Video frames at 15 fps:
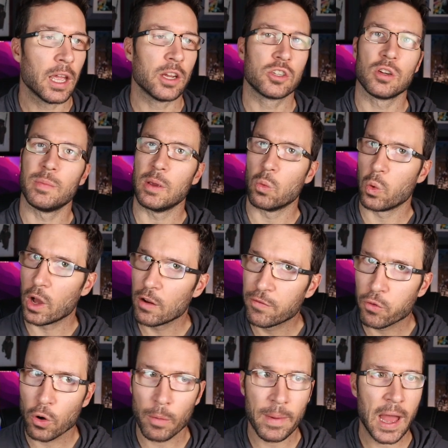it should be well
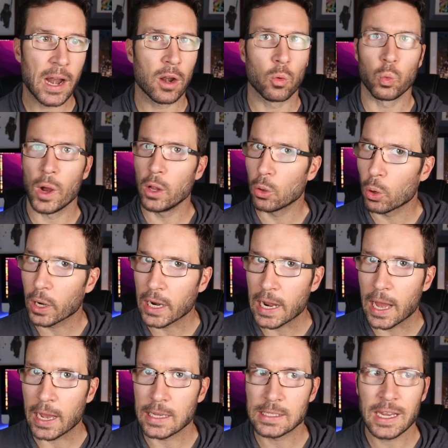formatted, well
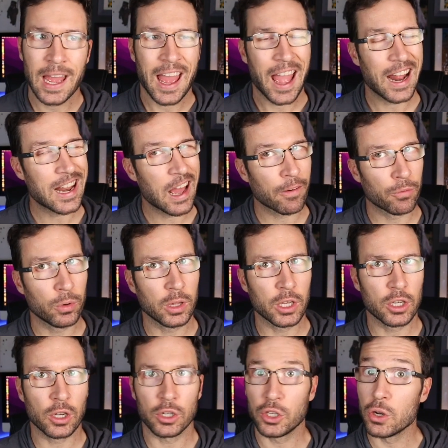organized, and have really
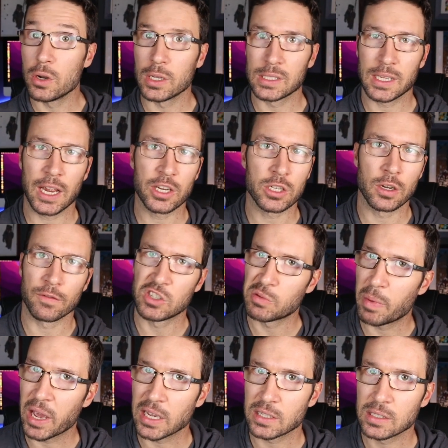good utilization of
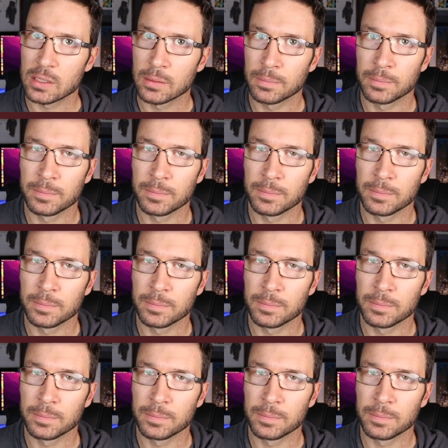space.